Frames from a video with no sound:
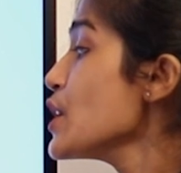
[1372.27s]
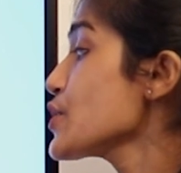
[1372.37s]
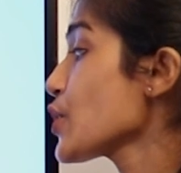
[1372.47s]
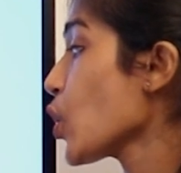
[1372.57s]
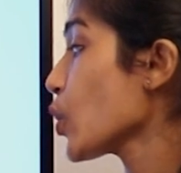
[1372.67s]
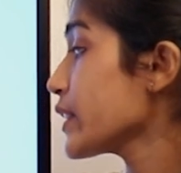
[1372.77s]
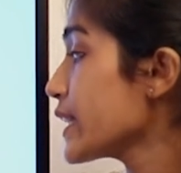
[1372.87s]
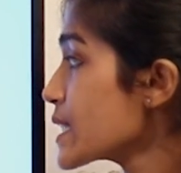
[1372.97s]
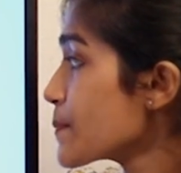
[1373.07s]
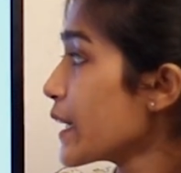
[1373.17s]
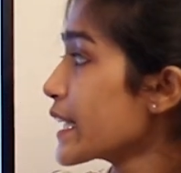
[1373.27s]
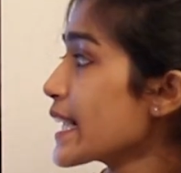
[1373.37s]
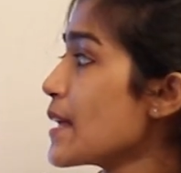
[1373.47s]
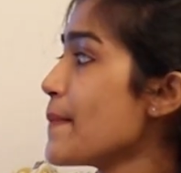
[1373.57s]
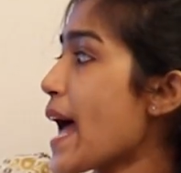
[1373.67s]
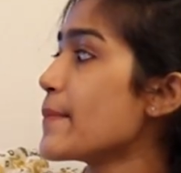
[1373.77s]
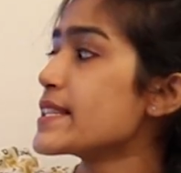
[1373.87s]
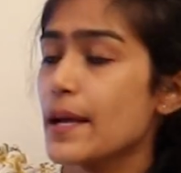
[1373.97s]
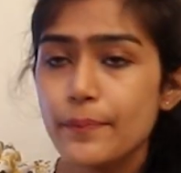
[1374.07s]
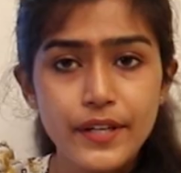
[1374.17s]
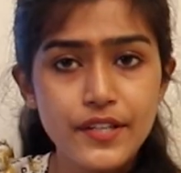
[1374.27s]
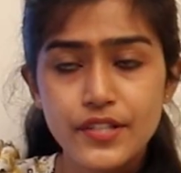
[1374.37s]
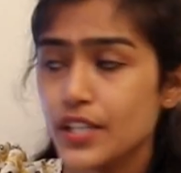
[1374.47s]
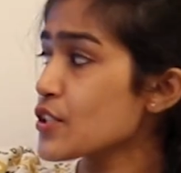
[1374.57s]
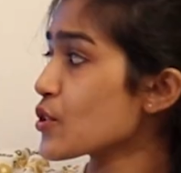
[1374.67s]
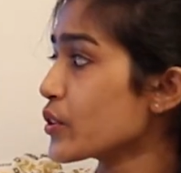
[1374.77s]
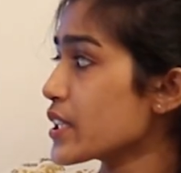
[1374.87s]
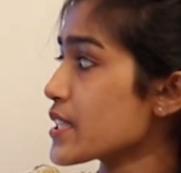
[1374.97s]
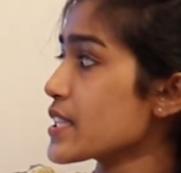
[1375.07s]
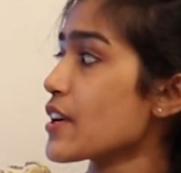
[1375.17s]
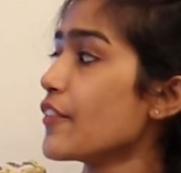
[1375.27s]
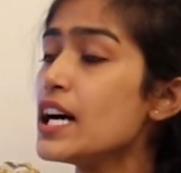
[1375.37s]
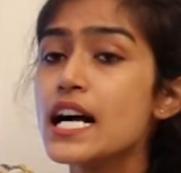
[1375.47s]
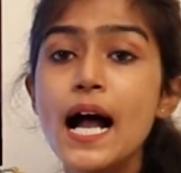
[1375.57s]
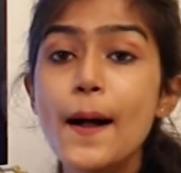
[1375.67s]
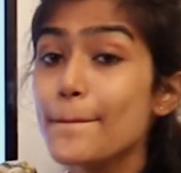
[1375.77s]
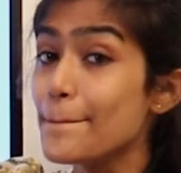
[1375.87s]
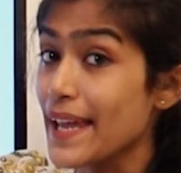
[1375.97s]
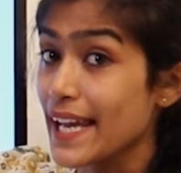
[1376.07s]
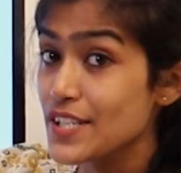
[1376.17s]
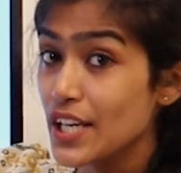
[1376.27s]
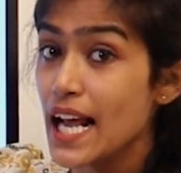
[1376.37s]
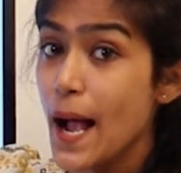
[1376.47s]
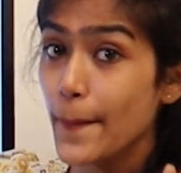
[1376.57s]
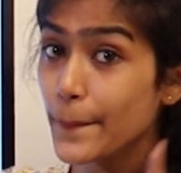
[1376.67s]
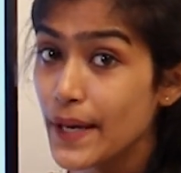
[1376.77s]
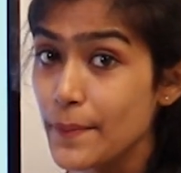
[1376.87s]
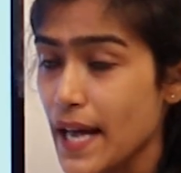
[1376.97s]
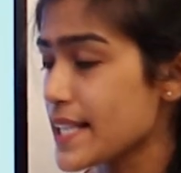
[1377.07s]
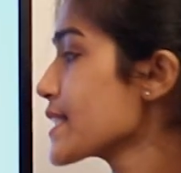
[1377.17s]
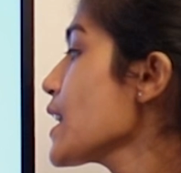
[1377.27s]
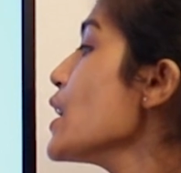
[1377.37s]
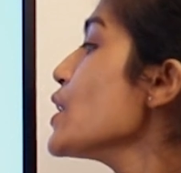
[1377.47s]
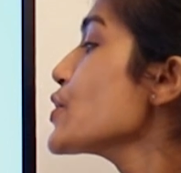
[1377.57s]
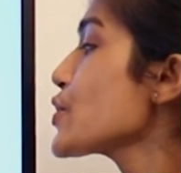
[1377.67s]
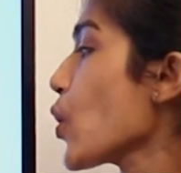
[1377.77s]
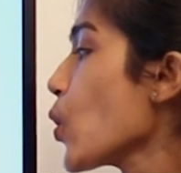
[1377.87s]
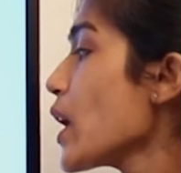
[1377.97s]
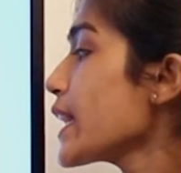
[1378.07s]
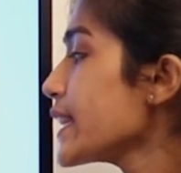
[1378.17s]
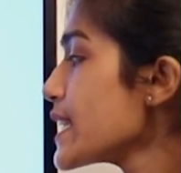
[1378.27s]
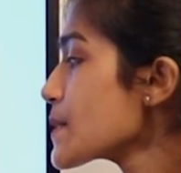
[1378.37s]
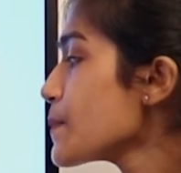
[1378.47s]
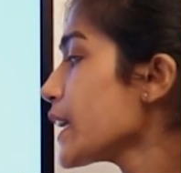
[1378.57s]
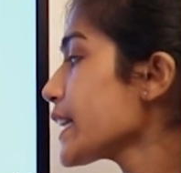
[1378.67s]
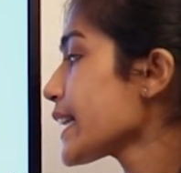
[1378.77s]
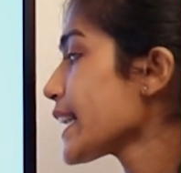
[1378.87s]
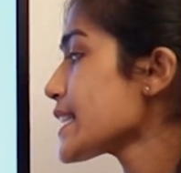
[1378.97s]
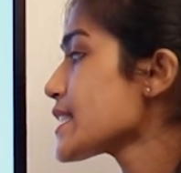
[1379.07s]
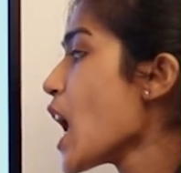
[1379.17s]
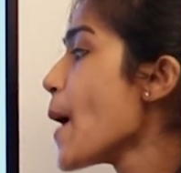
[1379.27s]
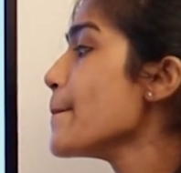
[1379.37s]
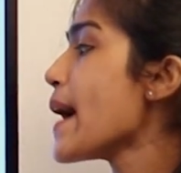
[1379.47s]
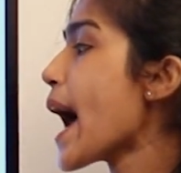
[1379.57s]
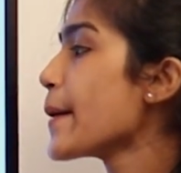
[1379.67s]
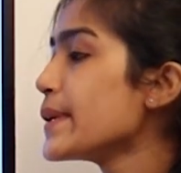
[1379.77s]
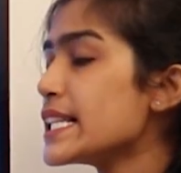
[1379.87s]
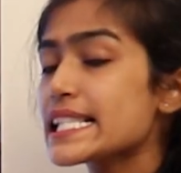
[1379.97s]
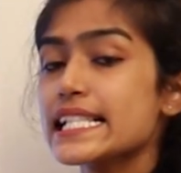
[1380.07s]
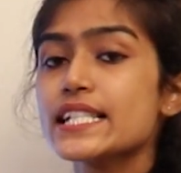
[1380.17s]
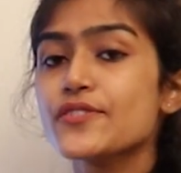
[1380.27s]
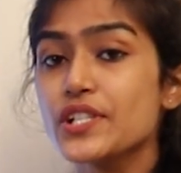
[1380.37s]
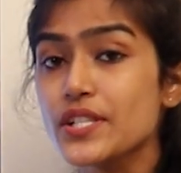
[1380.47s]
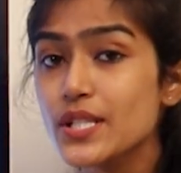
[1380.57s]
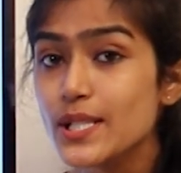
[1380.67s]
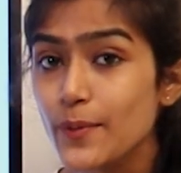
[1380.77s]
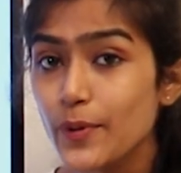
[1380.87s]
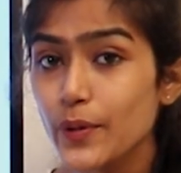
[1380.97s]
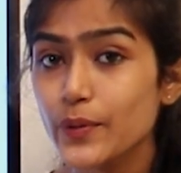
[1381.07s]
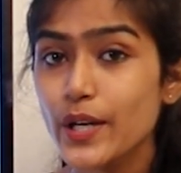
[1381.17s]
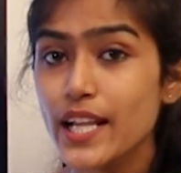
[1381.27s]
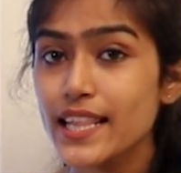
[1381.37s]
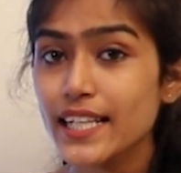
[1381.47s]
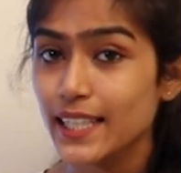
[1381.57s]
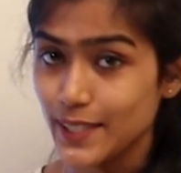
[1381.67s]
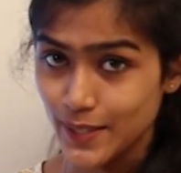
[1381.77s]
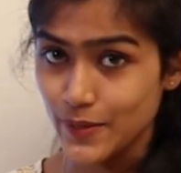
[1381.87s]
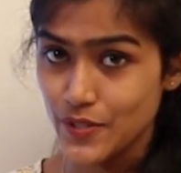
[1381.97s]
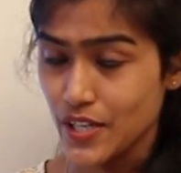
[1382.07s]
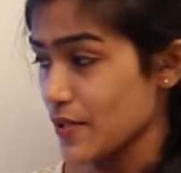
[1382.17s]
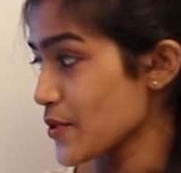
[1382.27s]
So, this particular mammals appears here. So, this is our major premise. So, this particular term mammals is distributed in the conclusion.